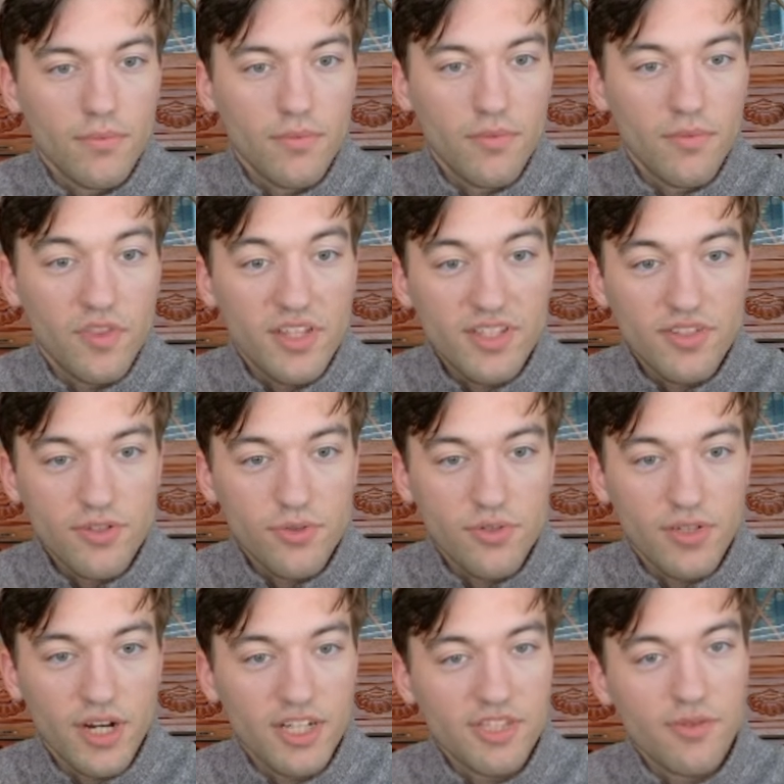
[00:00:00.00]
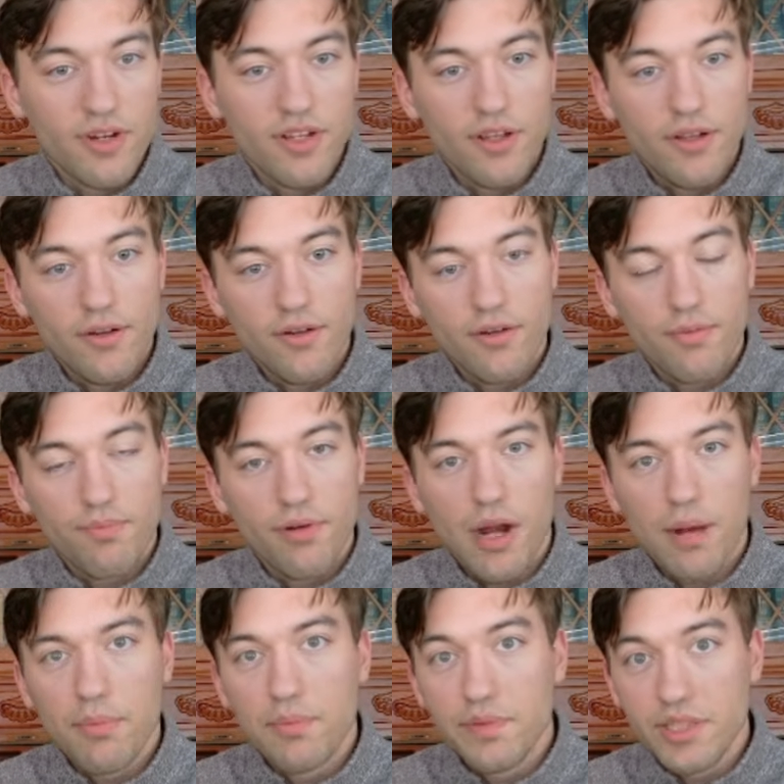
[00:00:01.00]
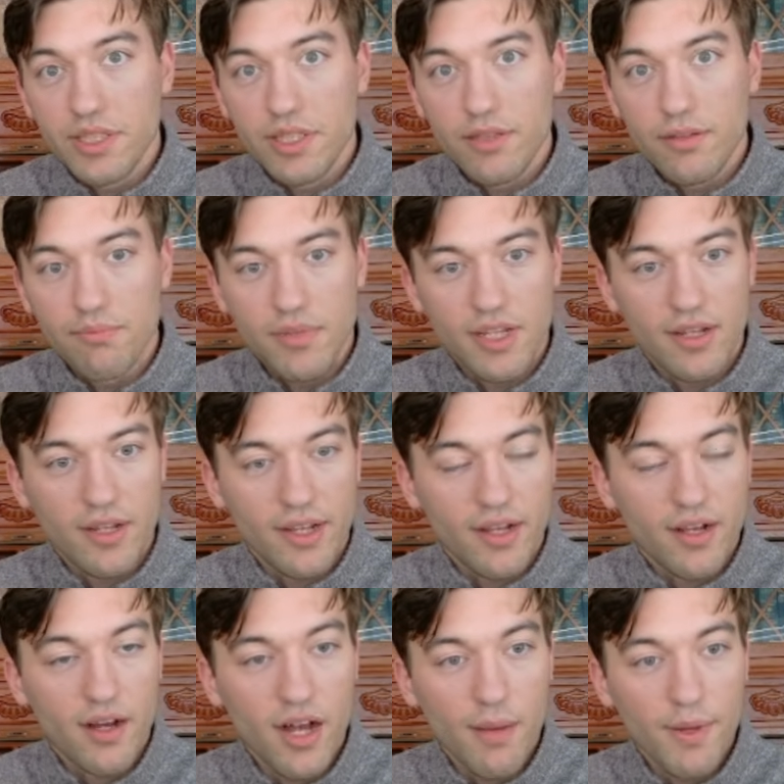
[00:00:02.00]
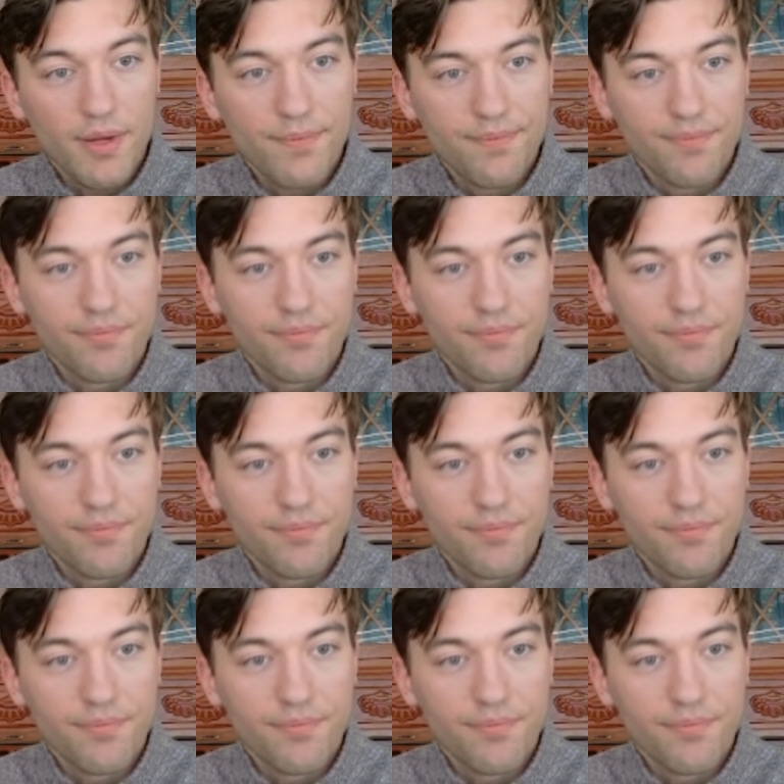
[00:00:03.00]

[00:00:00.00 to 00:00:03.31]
These two dots right here probably mean a comma,